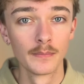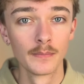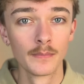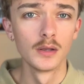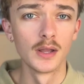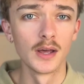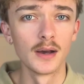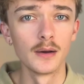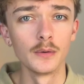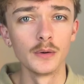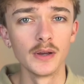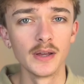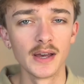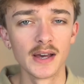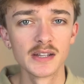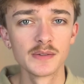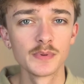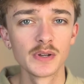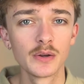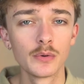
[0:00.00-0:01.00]
Now, it
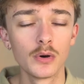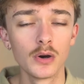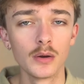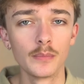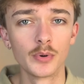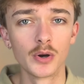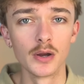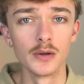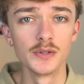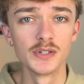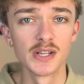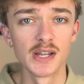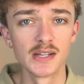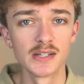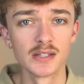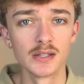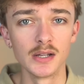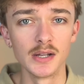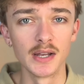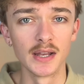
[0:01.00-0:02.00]
has been quite a process
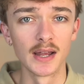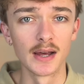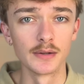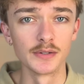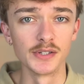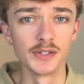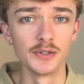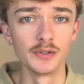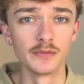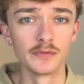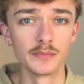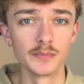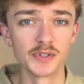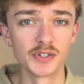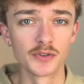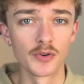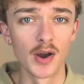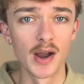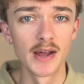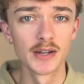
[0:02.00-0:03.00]
learning how to do it from
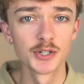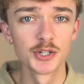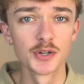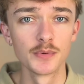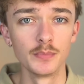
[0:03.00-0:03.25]
scratch,